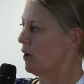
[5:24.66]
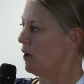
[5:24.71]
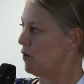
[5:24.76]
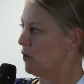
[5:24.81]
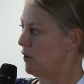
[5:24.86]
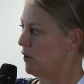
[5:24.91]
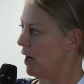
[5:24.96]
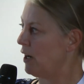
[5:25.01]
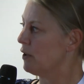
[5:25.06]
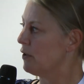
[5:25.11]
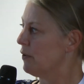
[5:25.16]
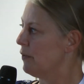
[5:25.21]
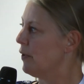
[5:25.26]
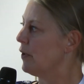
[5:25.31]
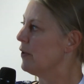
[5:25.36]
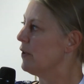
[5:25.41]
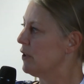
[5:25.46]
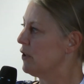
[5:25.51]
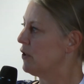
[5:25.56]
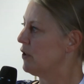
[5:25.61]
checked for
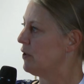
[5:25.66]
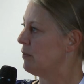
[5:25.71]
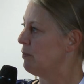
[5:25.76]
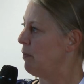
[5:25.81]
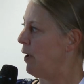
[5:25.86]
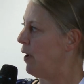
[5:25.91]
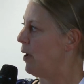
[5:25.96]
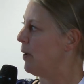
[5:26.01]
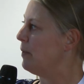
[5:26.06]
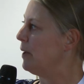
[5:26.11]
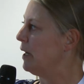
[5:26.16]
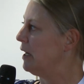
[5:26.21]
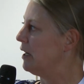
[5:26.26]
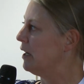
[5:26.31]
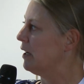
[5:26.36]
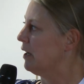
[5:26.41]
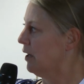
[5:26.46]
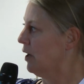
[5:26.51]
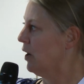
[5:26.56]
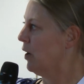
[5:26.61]
this
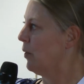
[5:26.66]
parameter